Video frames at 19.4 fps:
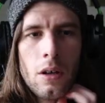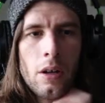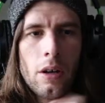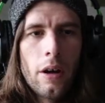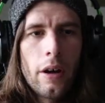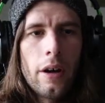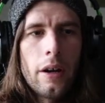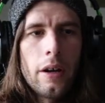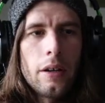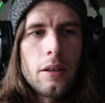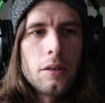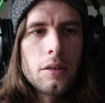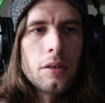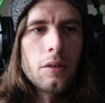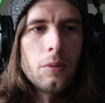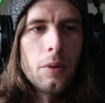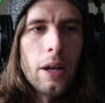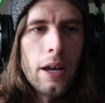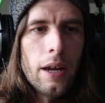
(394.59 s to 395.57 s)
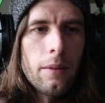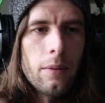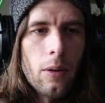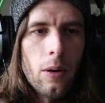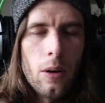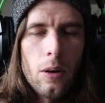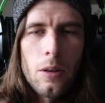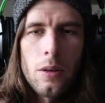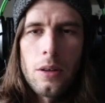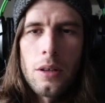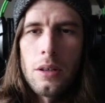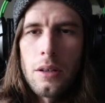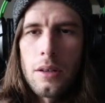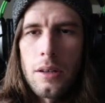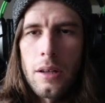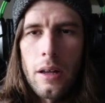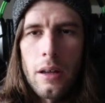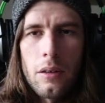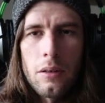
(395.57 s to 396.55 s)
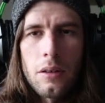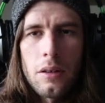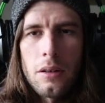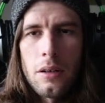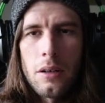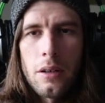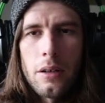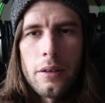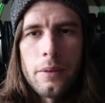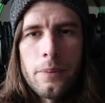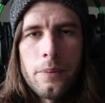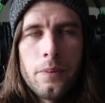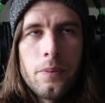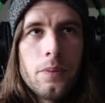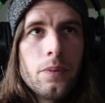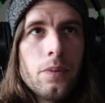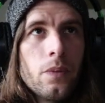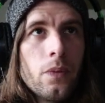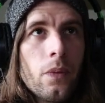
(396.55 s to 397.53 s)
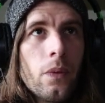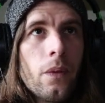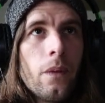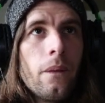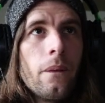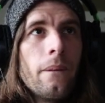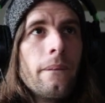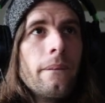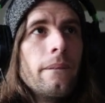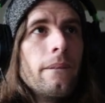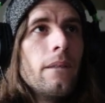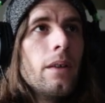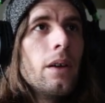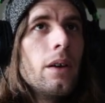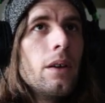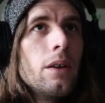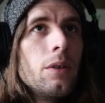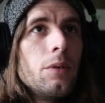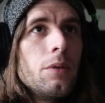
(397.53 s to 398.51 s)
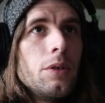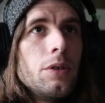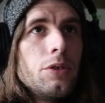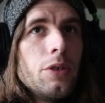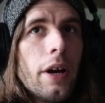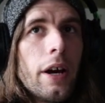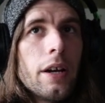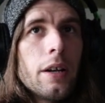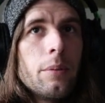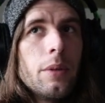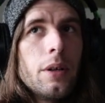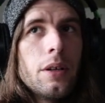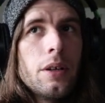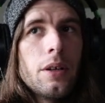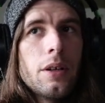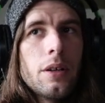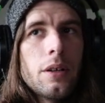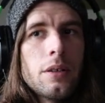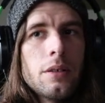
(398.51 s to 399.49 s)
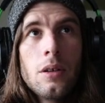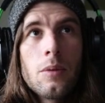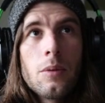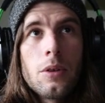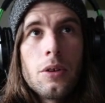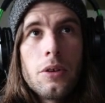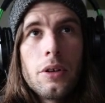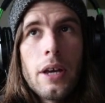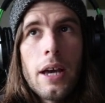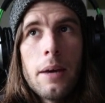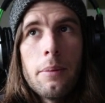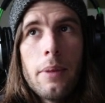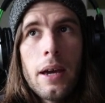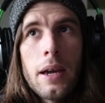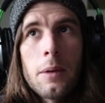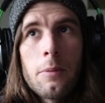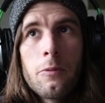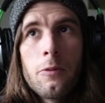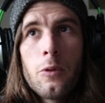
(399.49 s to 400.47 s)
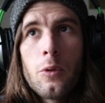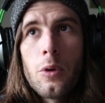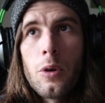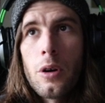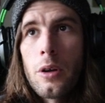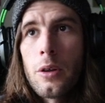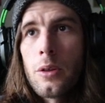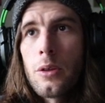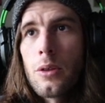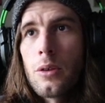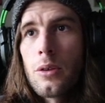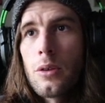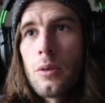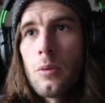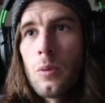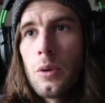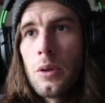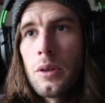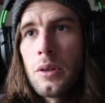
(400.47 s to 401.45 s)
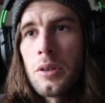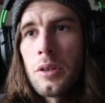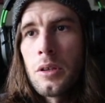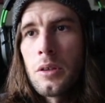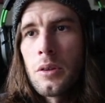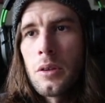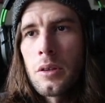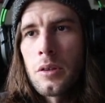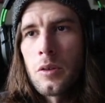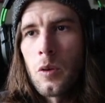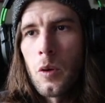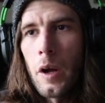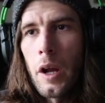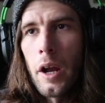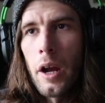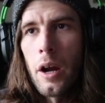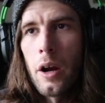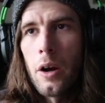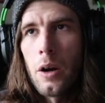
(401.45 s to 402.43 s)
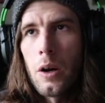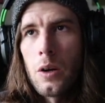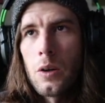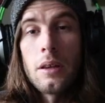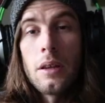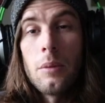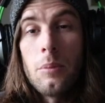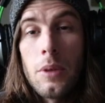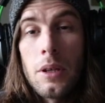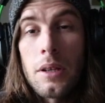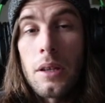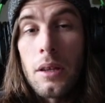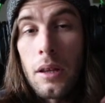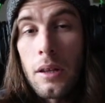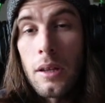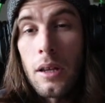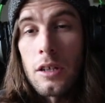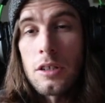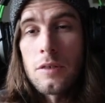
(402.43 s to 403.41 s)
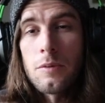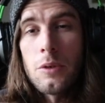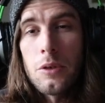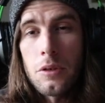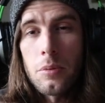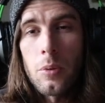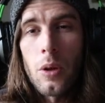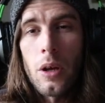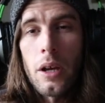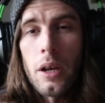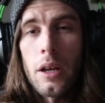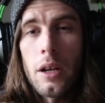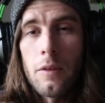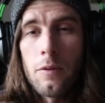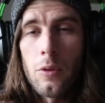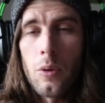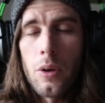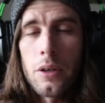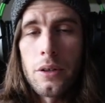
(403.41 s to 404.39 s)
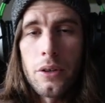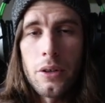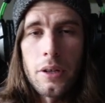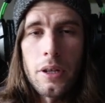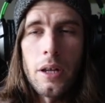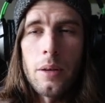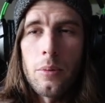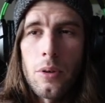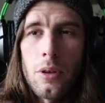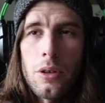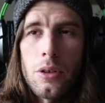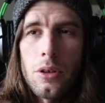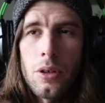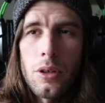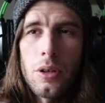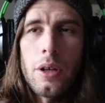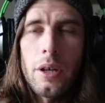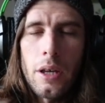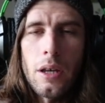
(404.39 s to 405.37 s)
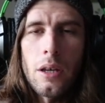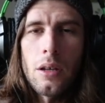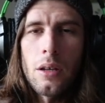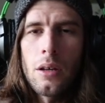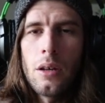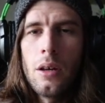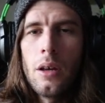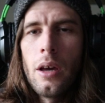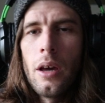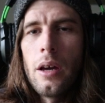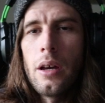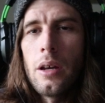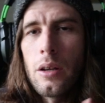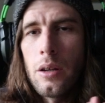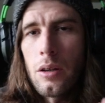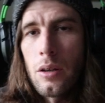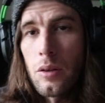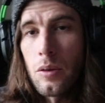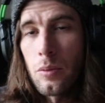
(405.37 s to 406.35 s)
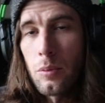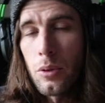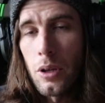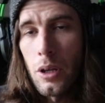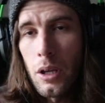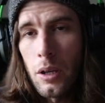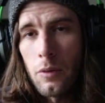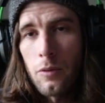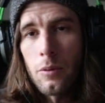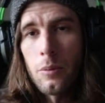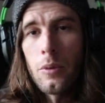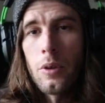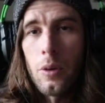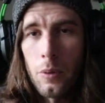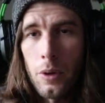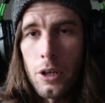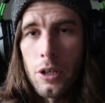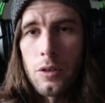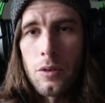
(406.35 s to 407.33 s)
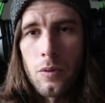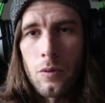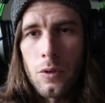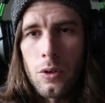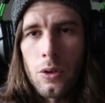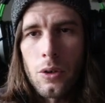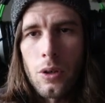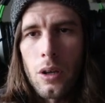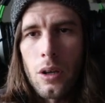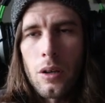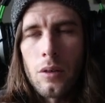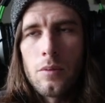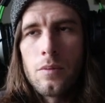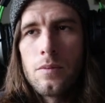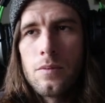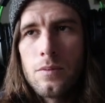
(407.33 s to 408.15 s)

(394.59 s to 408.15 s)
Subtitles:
Alright, so we have all these sounds in here. We dragged them in here. When you tab back and forth, when you see this gray arrow, it means that the session view is playing, and if you want to disable it, you click it, and it'll play from the arrangement view again.